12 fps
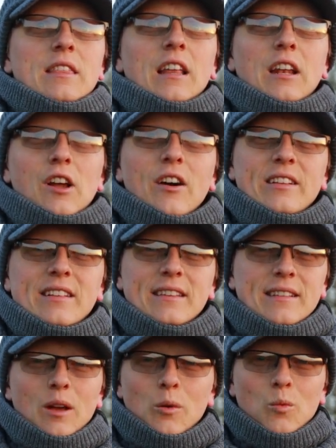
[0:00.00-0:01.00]
the light
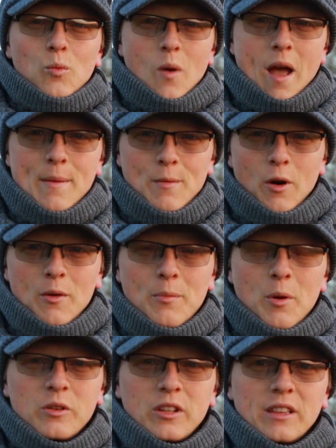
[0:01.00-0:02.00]
is way more
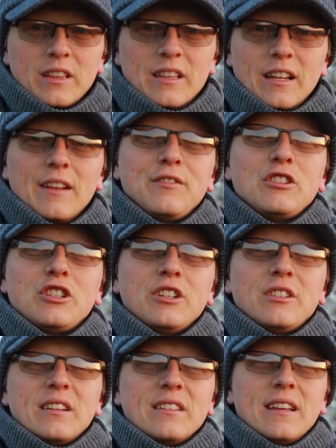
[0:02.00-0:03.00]
important than if you're
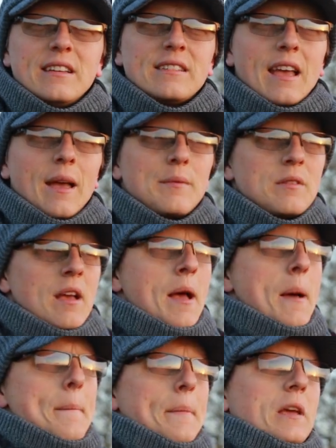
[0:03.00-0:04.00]
shooting seascapes.
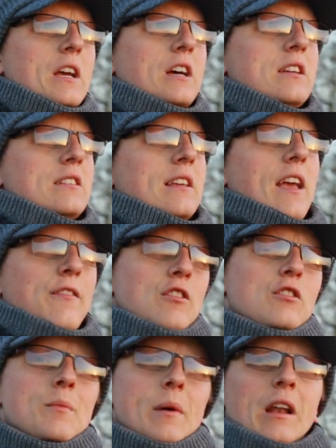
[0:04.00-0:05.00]
Because if
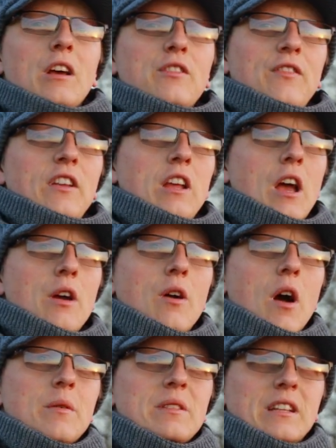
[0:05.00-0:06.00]
you saw my last video,
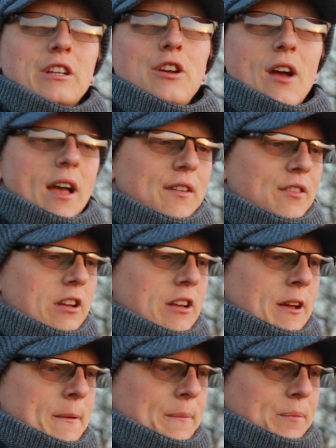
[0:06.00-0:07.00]
I was in New Haven.
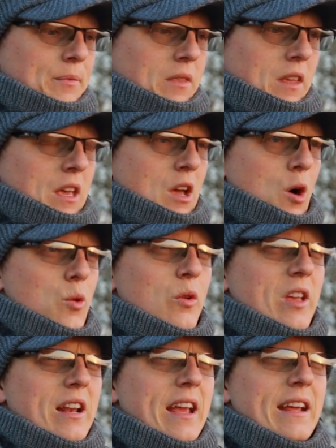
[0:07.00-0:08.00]
All
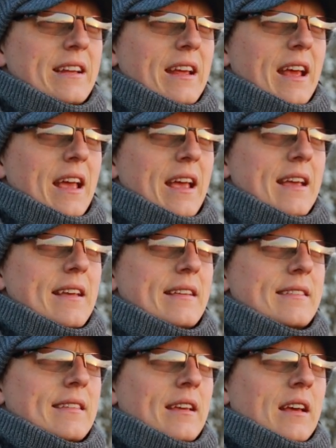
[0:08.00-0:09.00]
you need
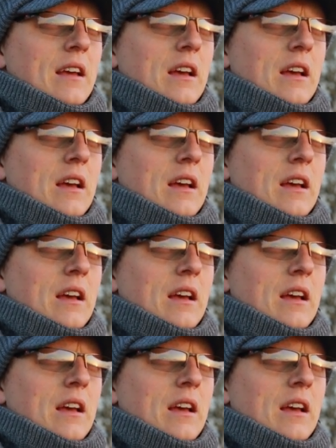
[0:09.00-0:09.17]
is